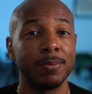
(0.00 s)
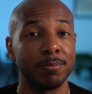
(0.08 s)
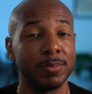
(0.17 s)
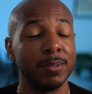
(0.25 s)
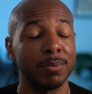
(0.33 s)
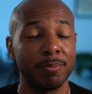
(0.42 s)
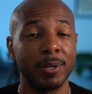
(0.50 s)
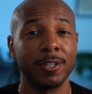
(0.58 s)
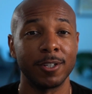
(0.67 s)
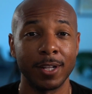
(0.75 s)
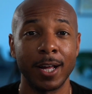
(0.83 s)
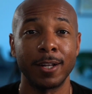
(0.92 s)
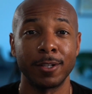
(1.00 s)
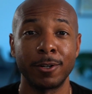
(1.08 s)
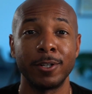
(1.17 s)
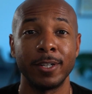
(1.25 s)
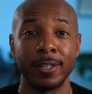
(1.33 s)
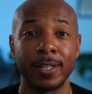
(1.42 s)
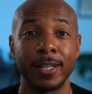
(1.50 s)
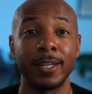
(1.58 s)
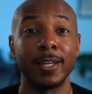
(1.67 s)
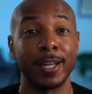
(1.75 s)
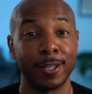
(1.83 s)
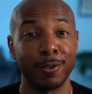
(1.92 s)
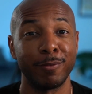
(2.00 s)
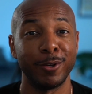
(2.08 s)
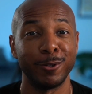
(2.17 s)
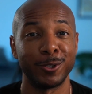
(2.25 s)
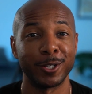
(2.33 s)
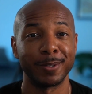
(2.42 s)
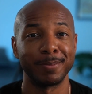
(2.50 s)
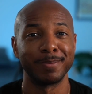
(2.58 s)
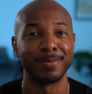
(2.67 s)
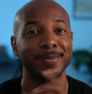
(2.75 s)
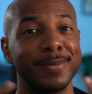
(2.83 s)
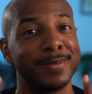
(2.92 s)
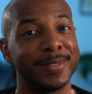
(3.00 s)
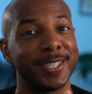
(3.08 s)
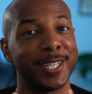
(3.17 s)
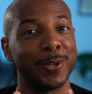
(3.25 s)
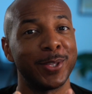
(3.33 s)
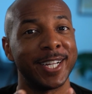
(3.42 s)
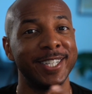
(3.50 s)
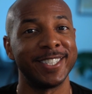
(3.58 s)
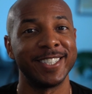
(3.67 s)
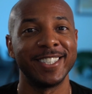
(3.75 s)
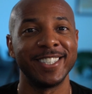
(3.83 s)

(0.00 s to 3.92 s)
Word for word: be prepared to not learn anything in the future. See you then.